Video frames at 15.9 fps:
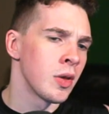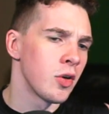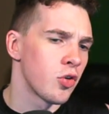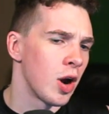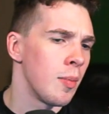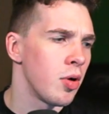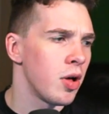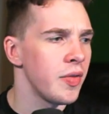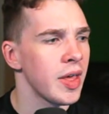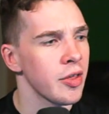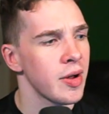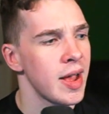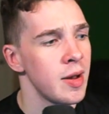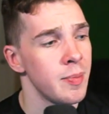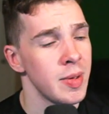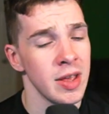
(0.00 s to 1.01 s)
Crumble, on the other
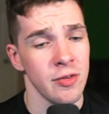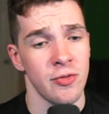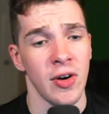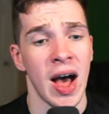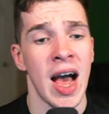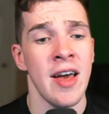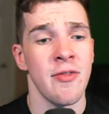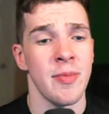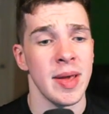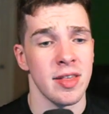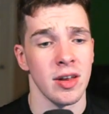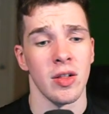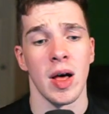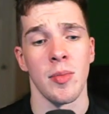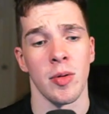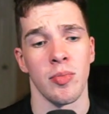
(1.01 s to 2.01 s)
hand, being 5 makes it a
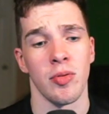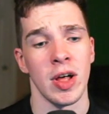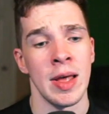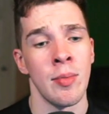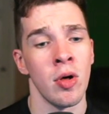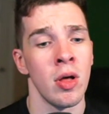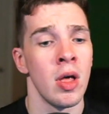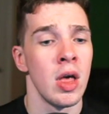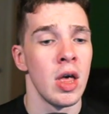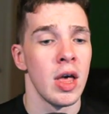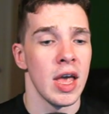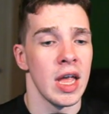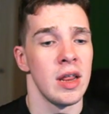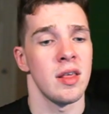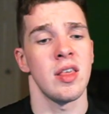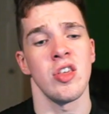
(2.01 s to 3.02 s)
lot more playable.
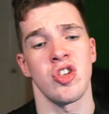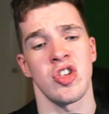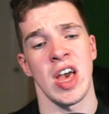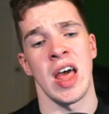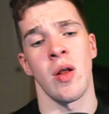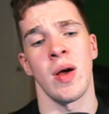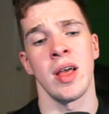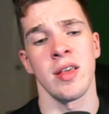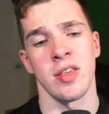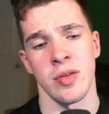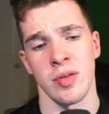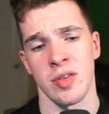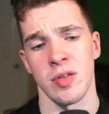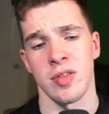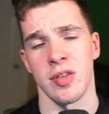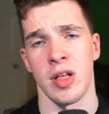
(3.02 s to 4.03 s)
It is in Shadow Isles, though,
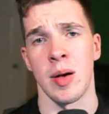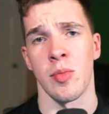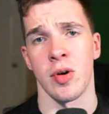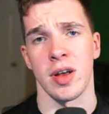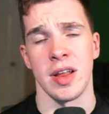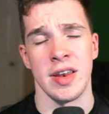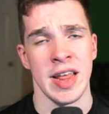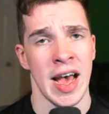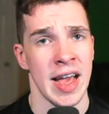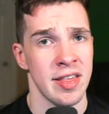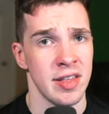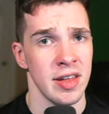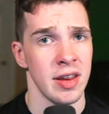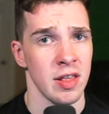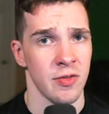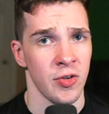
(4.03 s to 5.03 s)
so it's a lot more
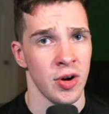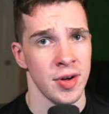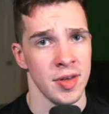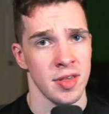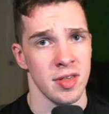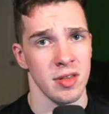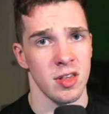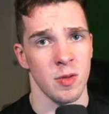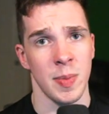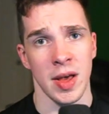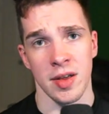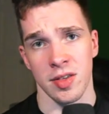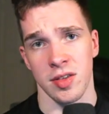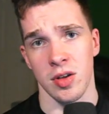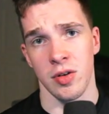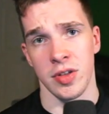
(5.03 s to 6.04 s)
contested as far as spells
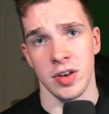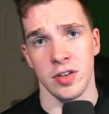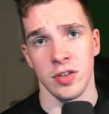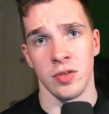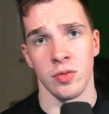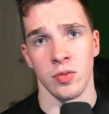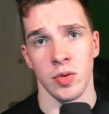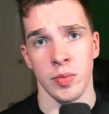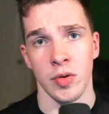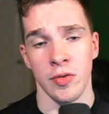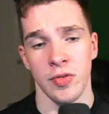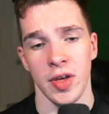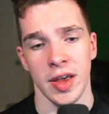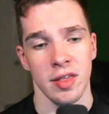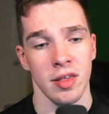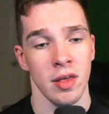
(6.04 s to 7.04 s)
go that do remove
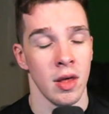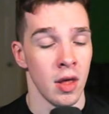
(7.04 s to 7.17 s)
things.